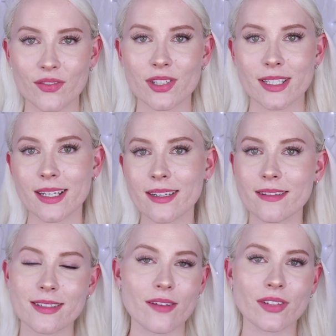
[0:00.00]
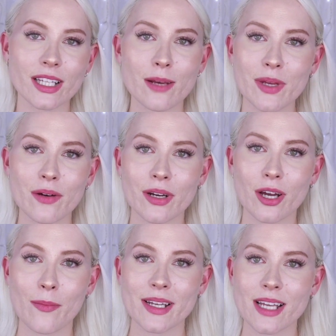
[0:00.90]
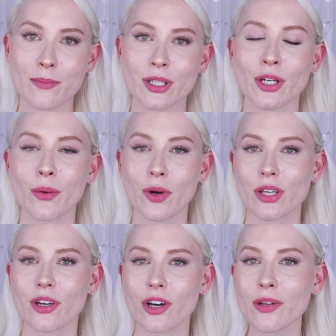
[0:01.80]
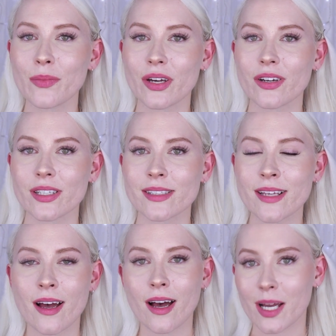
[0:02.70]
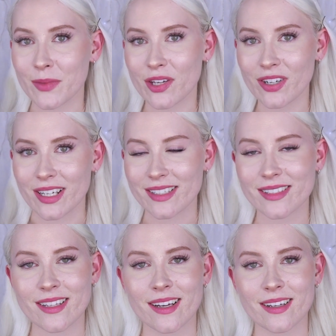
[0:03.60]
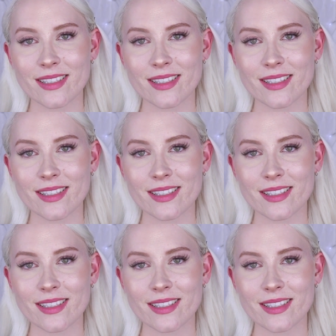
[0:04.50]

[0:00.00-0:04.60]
If you did, definitely let me know in a comment down below what you got, because I'm curious.